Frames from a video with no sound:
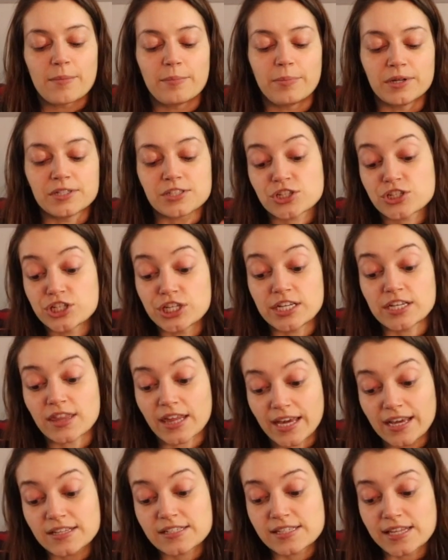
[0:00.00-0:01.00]
But she
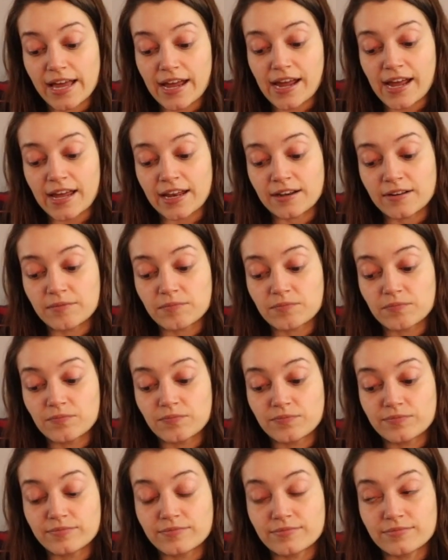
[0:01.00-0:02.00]
thinks that
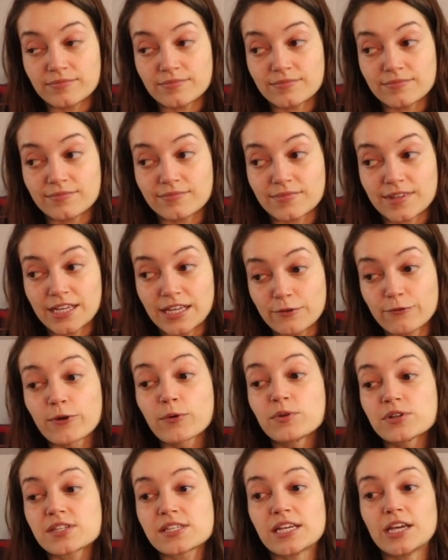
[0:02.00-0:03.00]
Kiefer
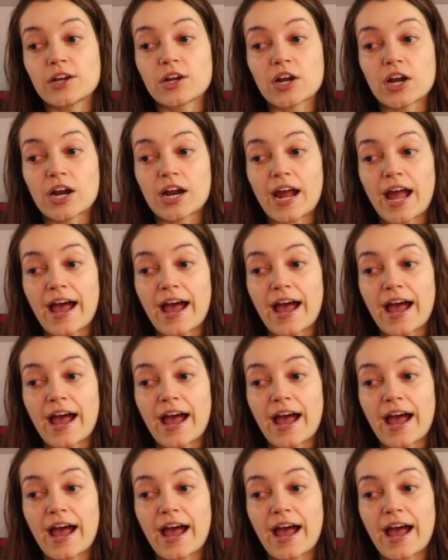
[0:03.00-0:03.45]
will see her